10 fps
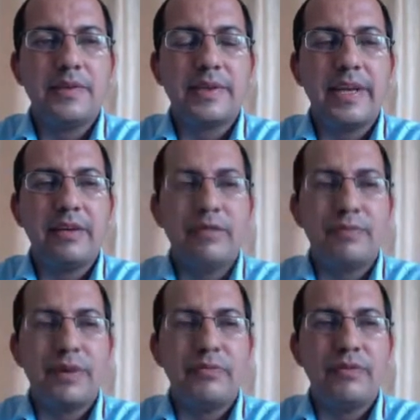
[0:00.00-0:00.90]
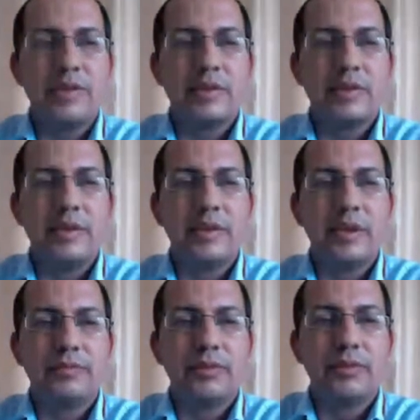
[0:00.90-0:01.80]
the incident beam, which is
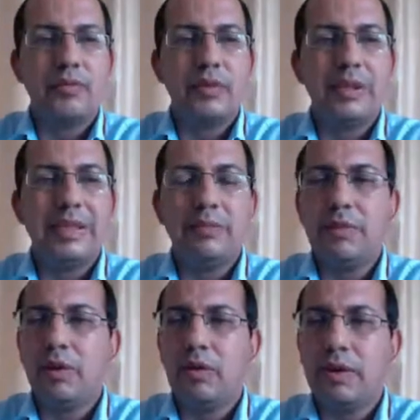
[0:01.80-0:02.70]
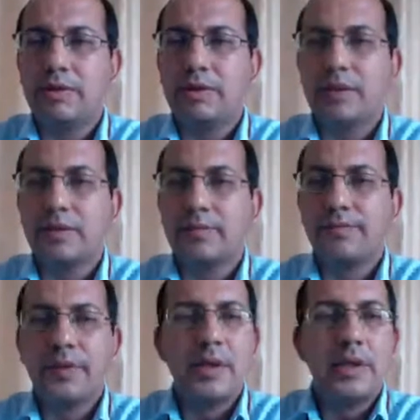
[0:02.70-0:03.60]
in terms of the helium neon laser,
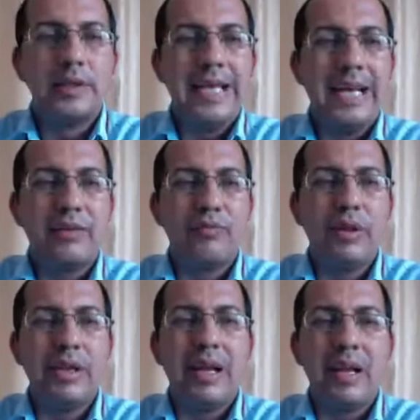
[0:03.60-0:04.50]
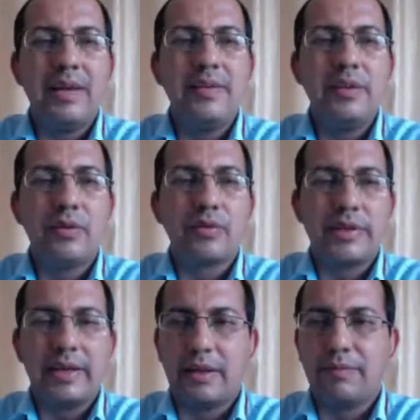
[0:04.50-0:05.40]
that will
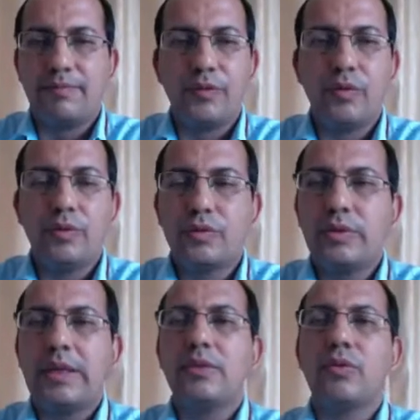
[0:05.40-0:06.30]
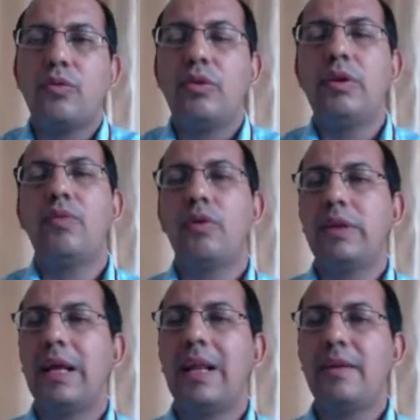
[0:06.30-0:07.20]
align your setup. No, so that is only
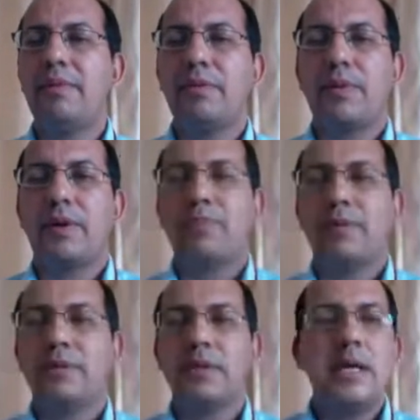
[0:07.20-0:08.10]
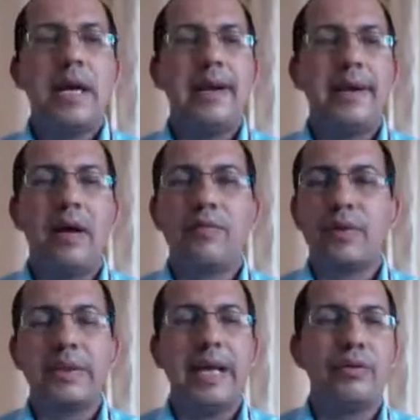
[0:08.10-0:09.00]
for the alignment purpose. And
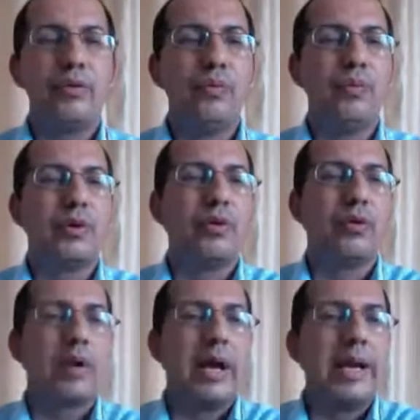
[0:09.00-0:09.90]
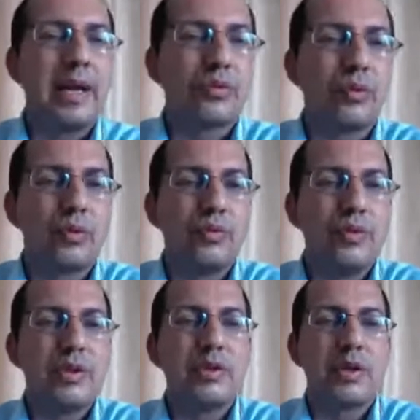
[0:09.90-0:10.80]
after that, you put your IR
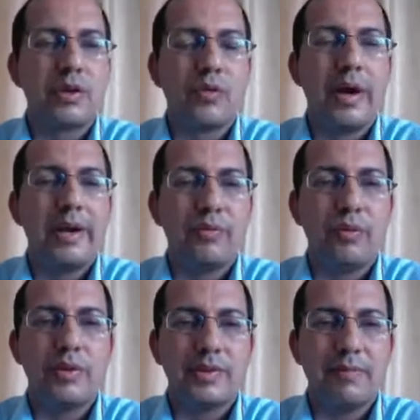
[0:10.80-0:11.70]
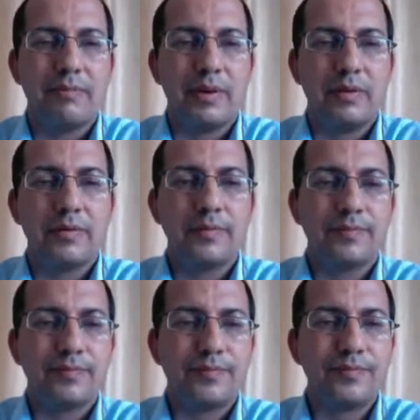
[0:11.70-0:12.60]
source, which is required for the sample. No?